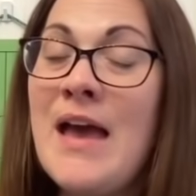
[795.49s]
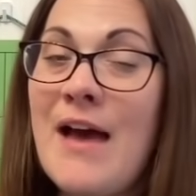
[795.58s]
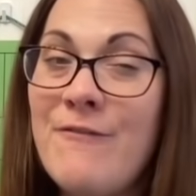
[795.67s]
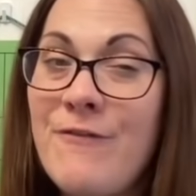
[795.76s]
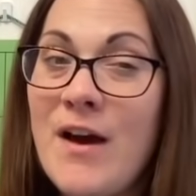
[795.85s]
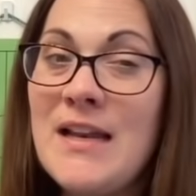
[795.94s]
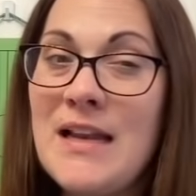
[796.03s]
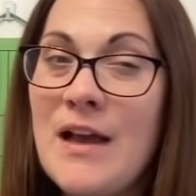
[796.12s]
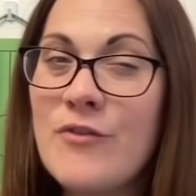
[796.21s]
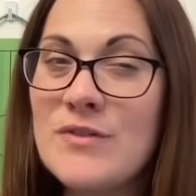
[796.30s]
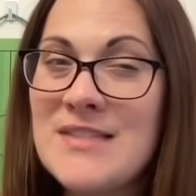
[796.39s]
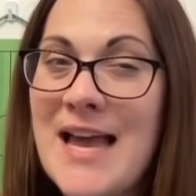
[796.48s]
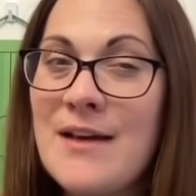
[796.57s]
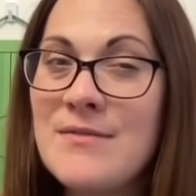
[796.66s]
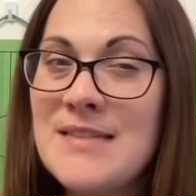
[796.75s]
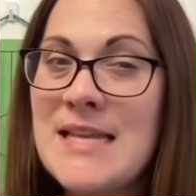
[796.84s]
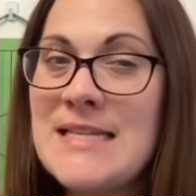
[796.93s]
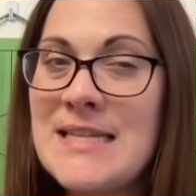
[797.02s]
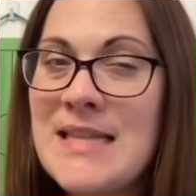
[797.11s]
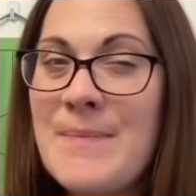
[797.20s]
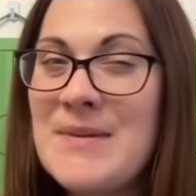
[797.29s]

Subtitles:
And finally, I've got Townsend in there,